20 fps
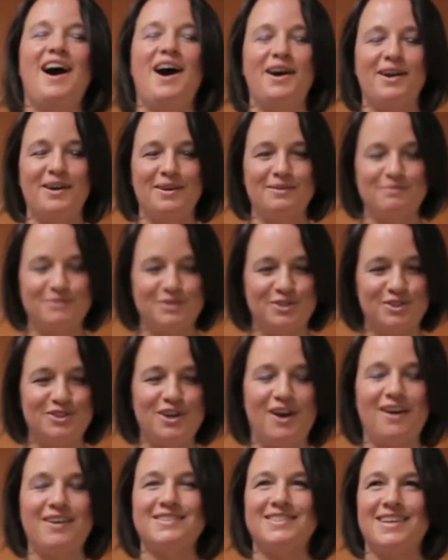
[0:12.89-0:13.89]
I am
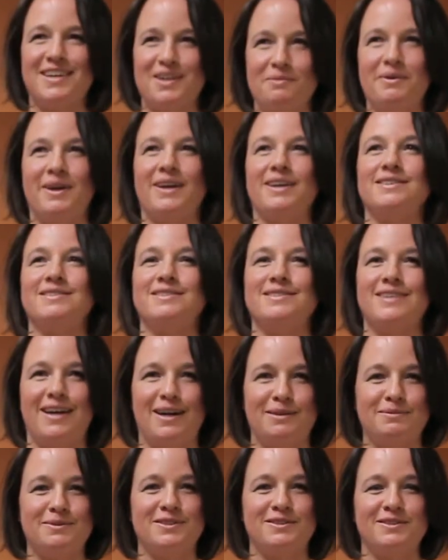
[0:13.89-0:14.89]
shocked and amazed.
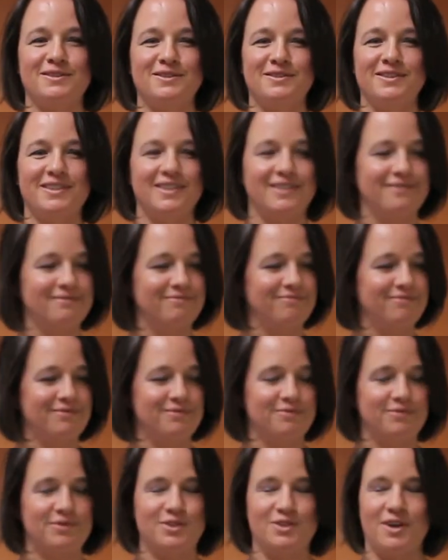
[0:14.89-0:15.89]
Absolutely
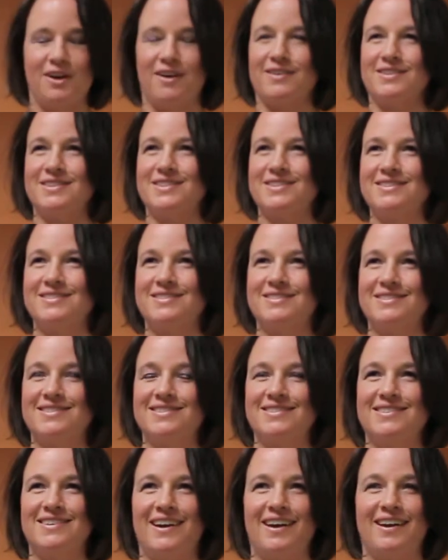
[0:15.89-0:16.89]
shocked.
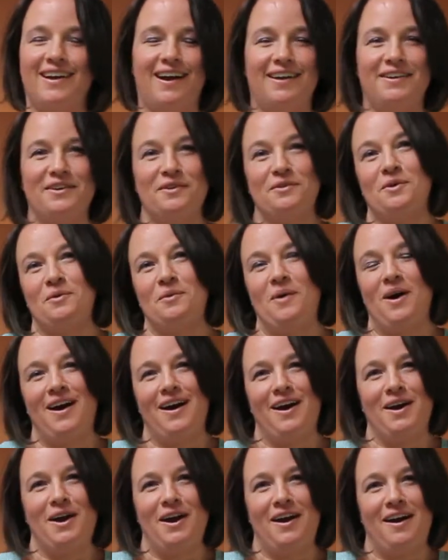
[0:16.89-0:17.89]
I, I don't know
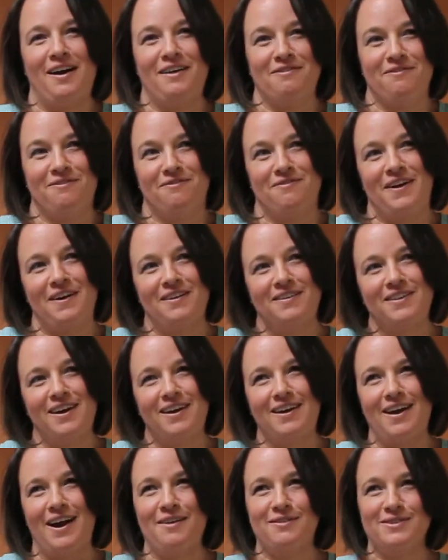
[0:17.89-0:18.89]
why. I, I felt
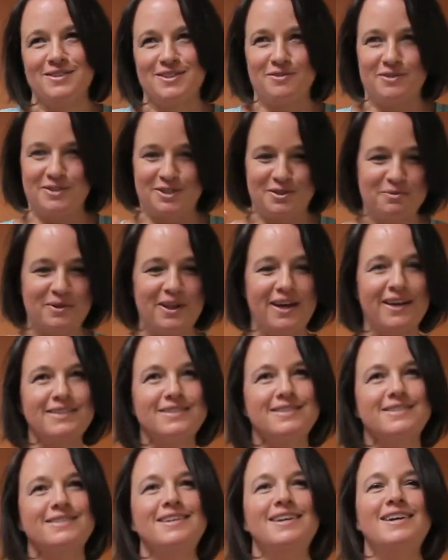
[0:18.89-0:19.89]
like I was going to
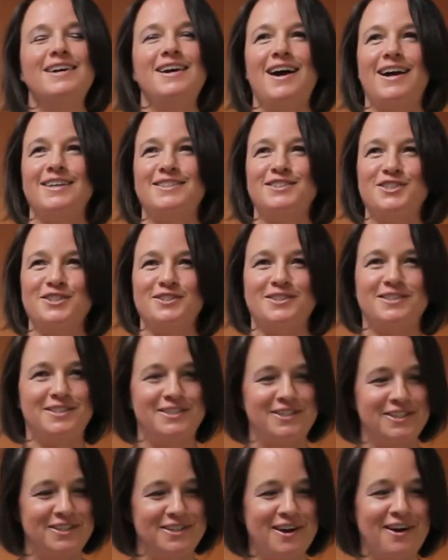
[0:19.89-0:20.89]
place. I
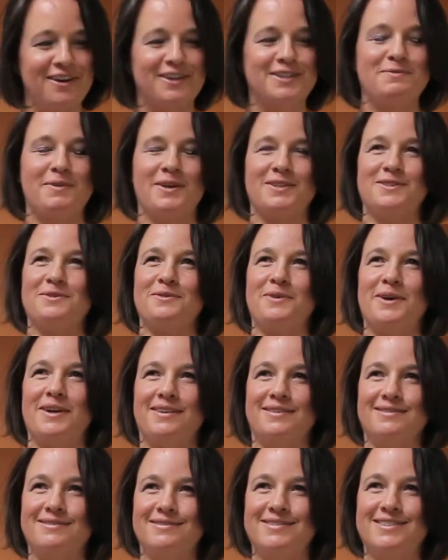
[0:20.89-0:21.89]
just did not expect to
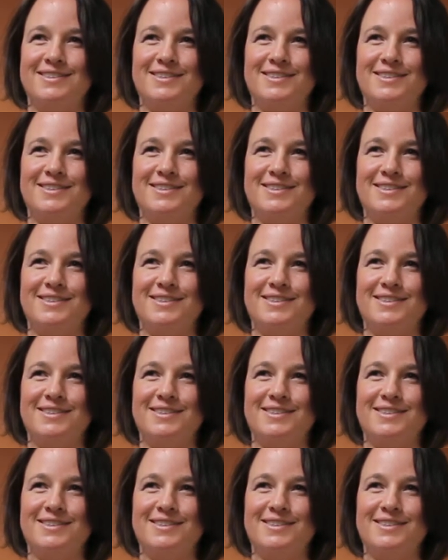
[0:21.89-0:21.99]
win.